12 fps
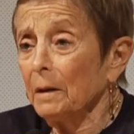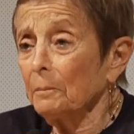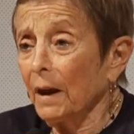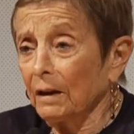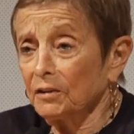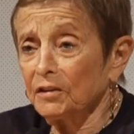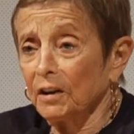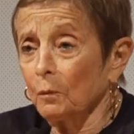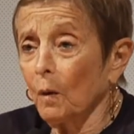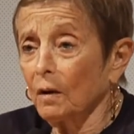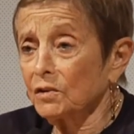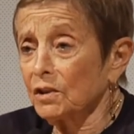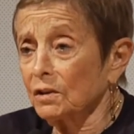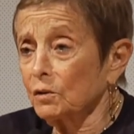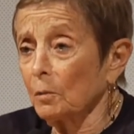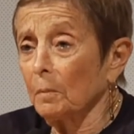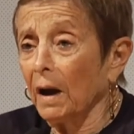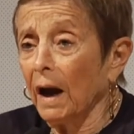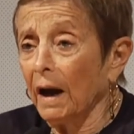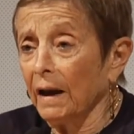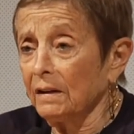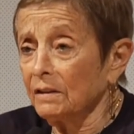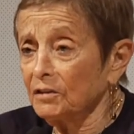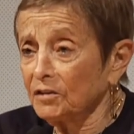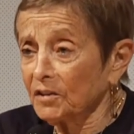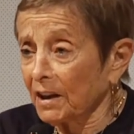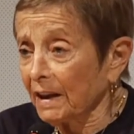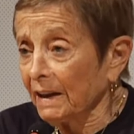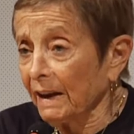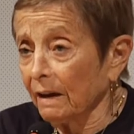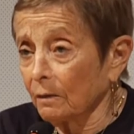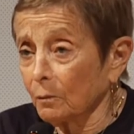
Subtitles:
Patsy, watch it, your behind is sticking out.